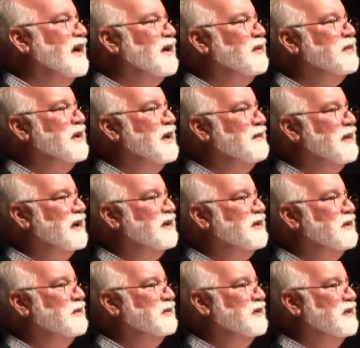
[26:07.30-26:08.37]
that'll be on my
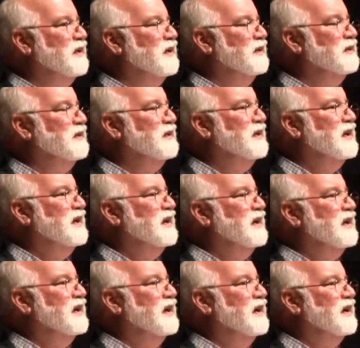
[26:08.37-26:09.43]
tombstone,
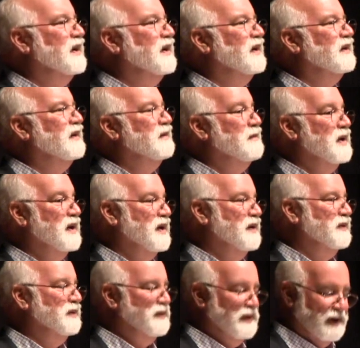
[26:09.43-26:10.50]
uh, among
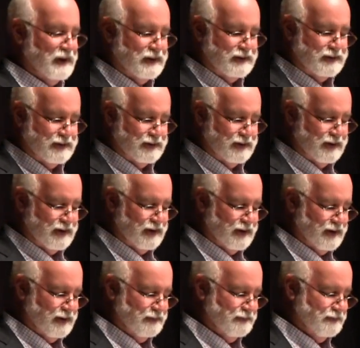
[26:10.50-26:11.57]
other things.
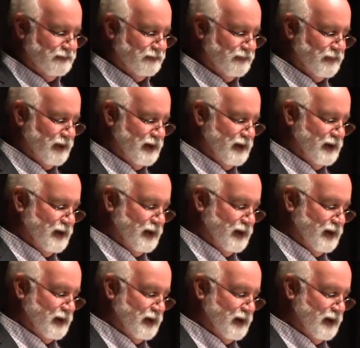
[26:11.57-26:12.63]
Uh,
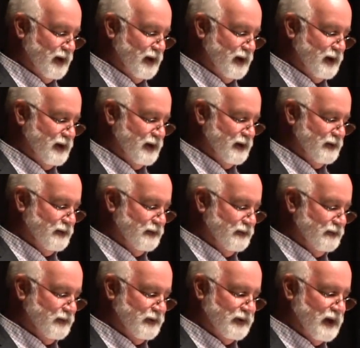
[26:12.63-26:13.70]
and uh,
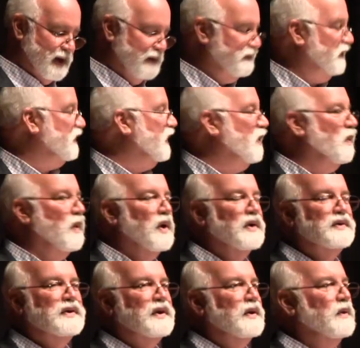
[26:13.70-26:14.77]
not everything
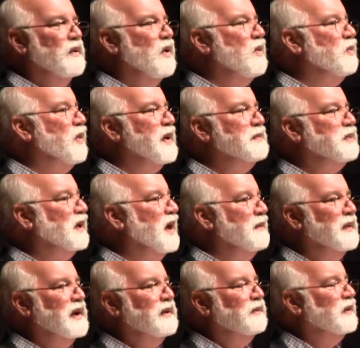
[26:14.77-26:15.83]
worked. You know, Homeboy
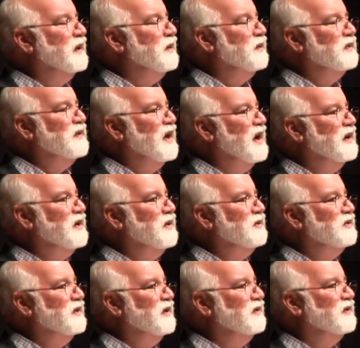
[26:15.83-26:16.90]
Plumbing really was not
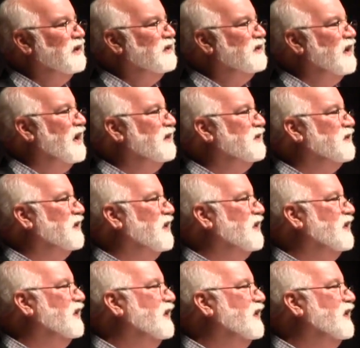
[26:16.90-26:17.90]
hugely successful.